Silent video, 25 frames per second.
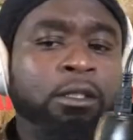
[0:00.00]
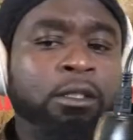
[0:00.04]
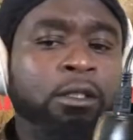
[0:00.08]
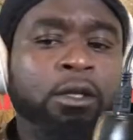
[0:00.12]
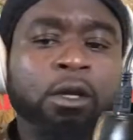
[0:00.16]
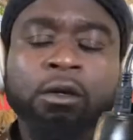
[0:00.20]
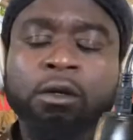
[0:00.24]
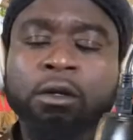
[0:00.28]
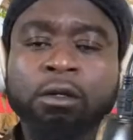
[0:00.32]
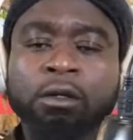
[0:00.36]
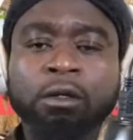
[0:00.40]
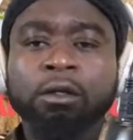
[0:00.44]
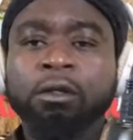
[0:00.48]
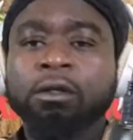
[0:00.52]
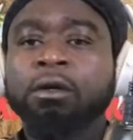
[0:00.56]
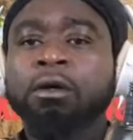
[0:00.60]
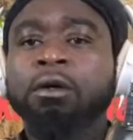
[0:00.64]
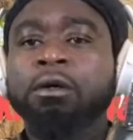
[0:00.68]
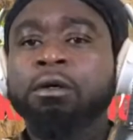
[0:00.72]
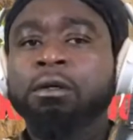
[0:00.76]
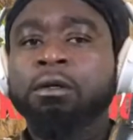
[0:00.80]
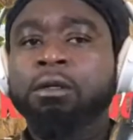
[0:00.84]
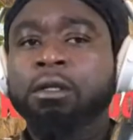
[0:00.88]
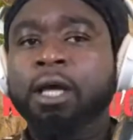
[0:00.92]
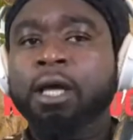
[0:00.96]
No, no, no,
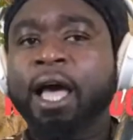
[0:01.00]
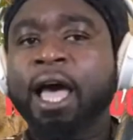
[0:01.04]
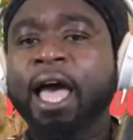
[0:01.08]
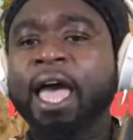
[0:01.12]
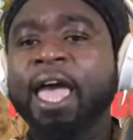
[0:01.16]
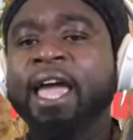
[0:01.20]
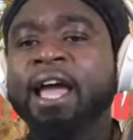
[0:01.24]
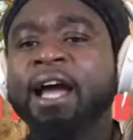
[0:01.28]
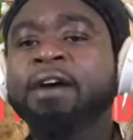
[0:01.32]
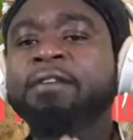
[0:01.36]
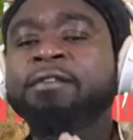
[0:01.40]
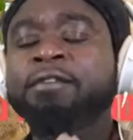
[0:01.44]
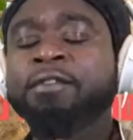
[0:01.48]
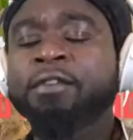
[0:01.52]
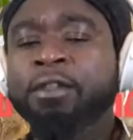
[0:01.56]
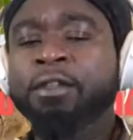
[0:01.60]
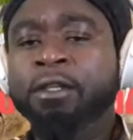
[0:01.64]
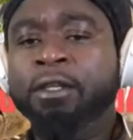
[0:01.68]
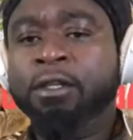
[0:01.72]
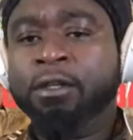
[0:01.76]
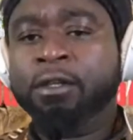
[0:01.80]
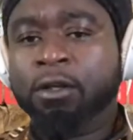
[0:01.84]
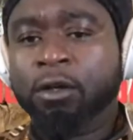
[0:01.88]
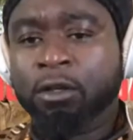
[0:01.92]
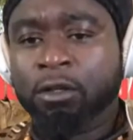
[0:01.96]
no. I have
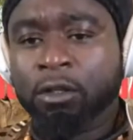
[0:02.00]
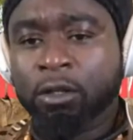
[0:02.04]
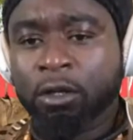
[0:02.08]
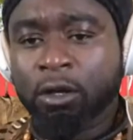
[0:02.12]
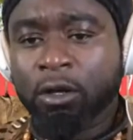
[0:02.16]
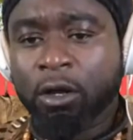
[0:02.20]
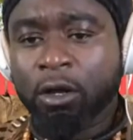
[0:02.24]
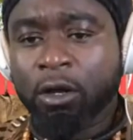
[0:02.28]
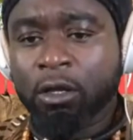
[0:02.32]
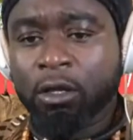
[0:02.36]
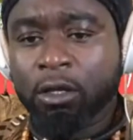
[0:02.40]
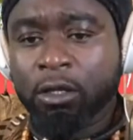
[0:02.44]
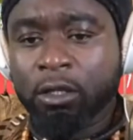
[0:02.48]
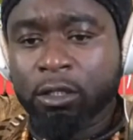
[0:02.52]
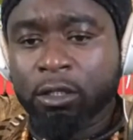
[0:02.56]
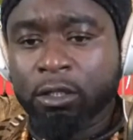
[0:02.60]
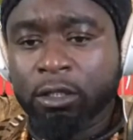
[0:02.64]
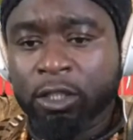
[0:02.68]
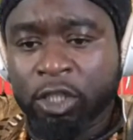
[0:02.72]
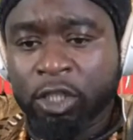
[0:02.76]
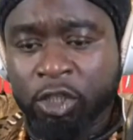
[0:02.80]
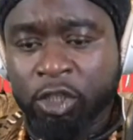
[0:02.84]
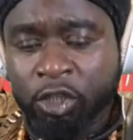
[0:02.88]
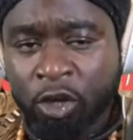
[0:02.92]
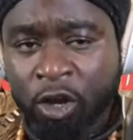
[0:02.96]

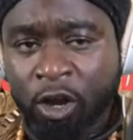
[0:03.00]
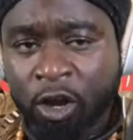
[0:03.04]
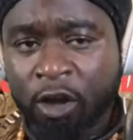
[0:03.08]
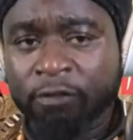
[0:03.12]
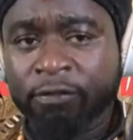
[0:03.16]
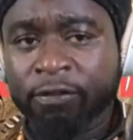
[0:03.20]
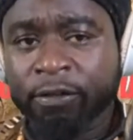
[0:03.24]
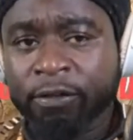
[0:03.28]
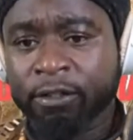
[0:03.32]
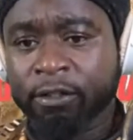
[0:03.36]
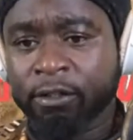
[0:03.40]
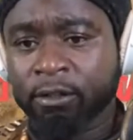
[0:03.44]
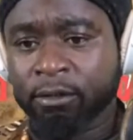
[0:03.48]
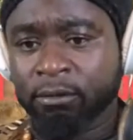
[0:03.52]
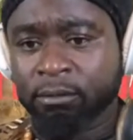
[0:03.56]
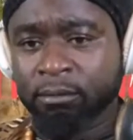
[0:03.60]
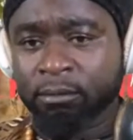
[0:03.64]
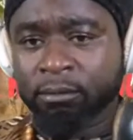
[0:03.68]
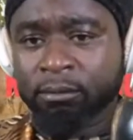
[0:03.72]
discovered